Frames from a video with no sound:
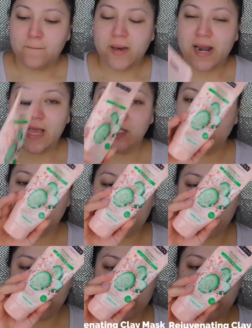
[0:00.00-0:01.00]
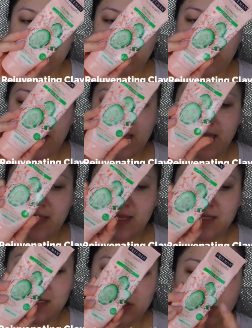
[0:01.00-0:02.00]
but I do like to apply. And
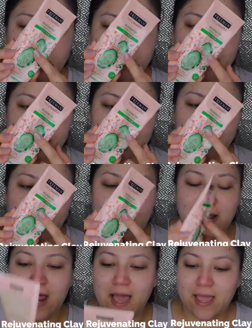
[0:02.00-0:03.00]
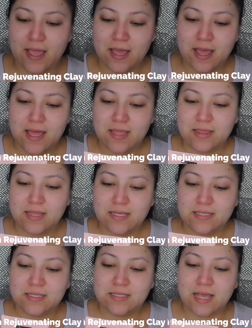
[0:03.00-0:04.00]
this is one of them that I like.
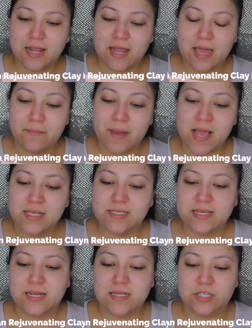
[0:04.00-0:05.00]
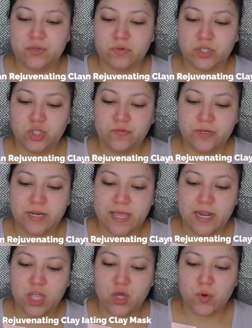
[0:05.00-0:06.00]
This is a clay mask and it's a
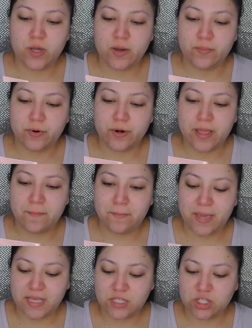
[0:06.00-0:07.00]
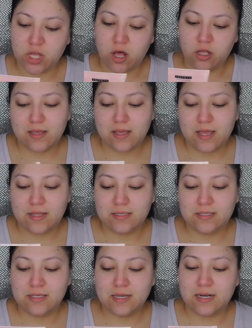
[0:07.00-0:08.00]
rejuvenating cucumber and pink salt. And
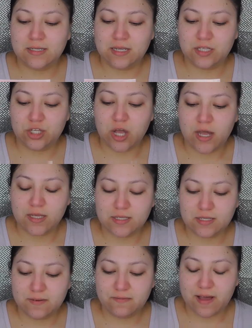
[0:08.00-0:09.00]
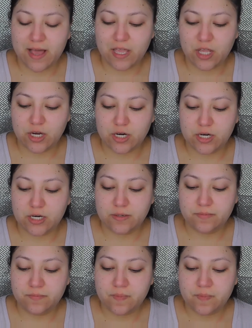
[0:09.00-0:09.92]
this is going to detoxify your